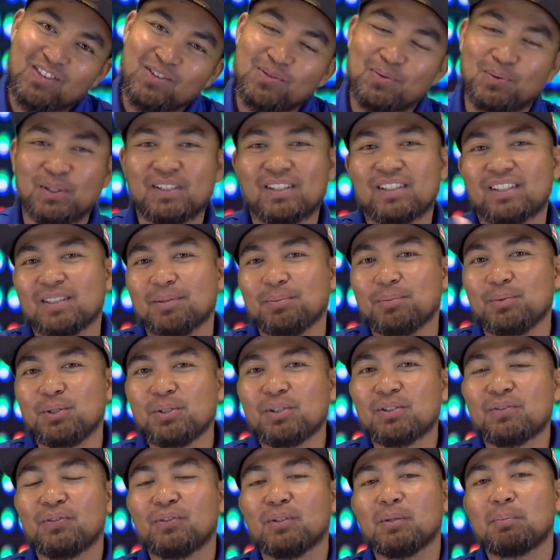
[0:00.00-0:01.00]
with some
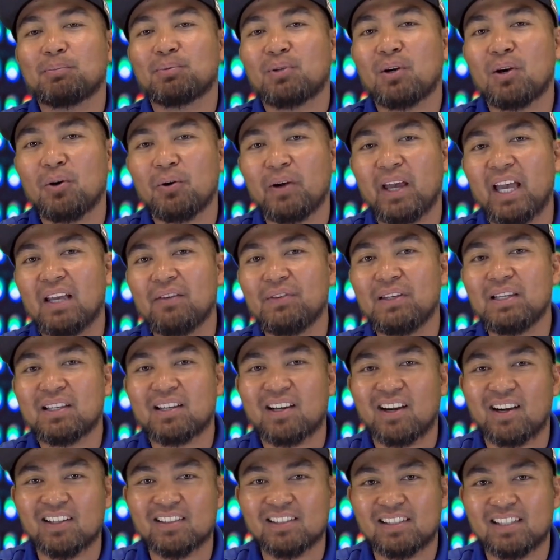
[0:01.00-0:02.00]
useful pro AV
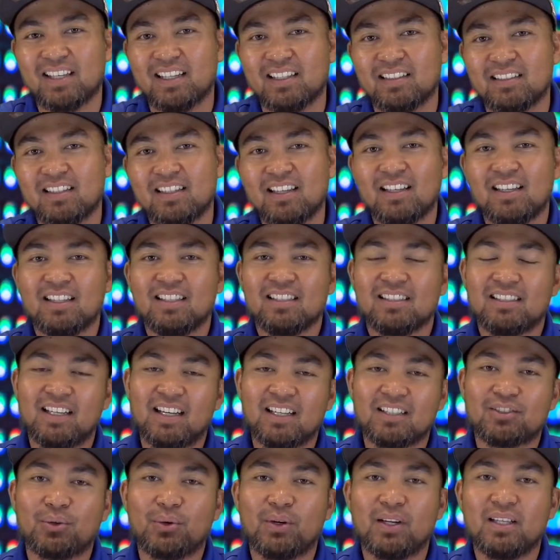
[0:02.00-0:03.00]
content,
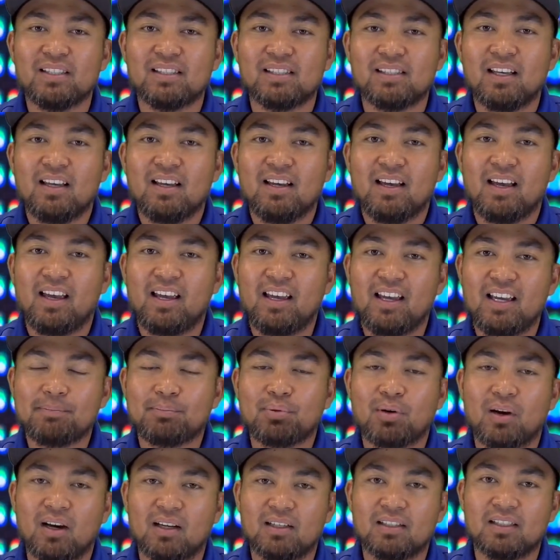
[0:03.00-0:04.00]
tech trends,
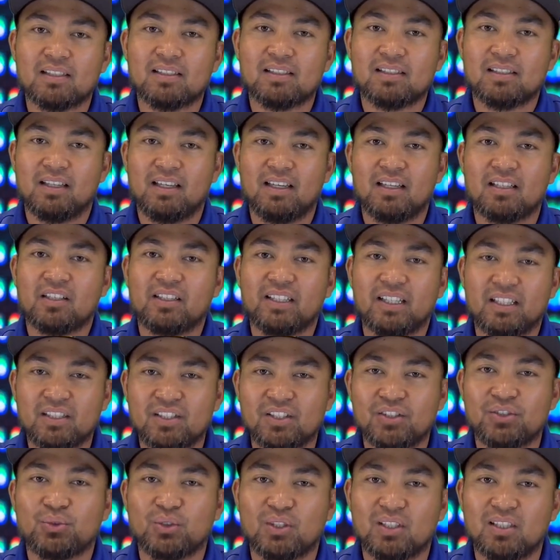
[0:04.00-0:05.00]
and products in our
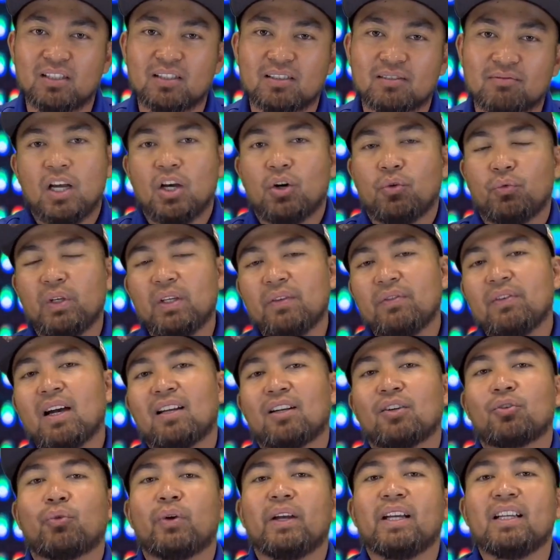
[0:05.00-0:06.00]
industry. We've
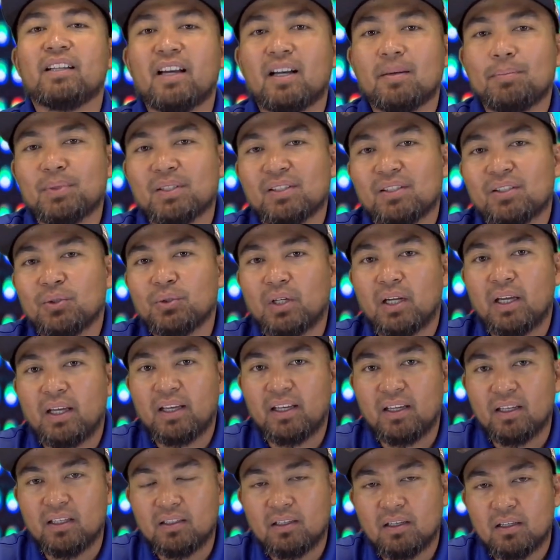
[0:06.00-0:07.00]
got a great episode
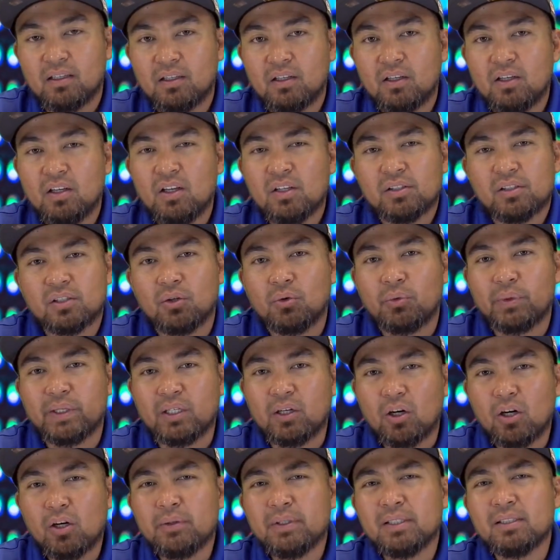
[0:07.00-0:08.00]
ahead. So
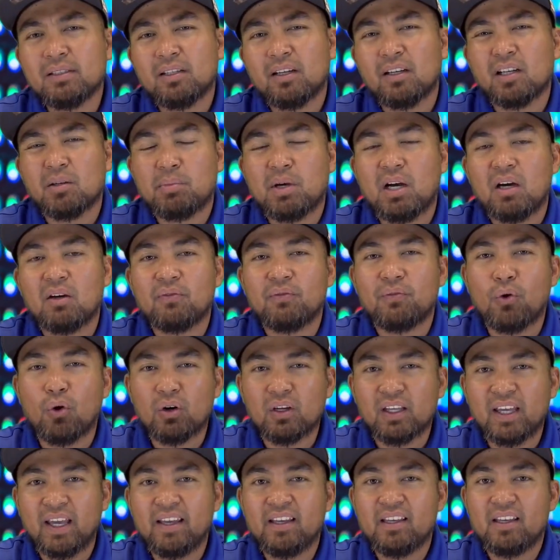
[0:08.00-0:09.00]
we always talk about
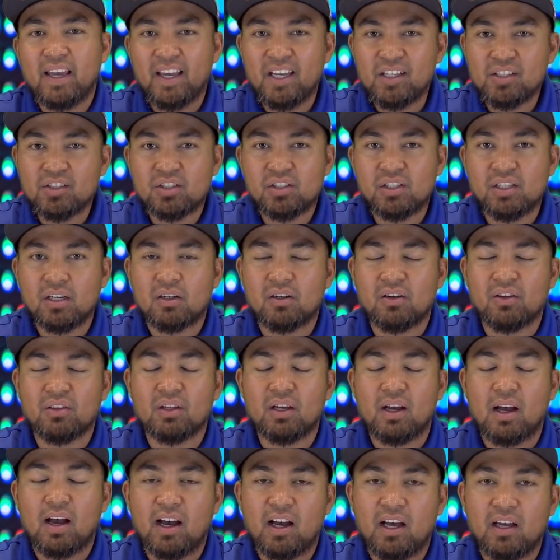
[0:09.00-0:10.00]
4K HDR on
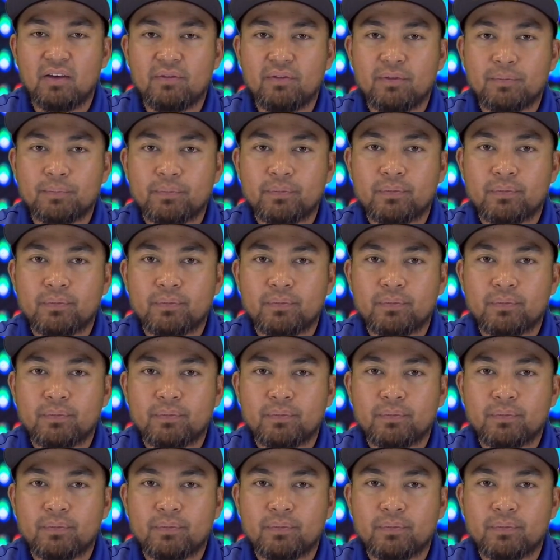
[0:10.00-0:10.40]
the Hive.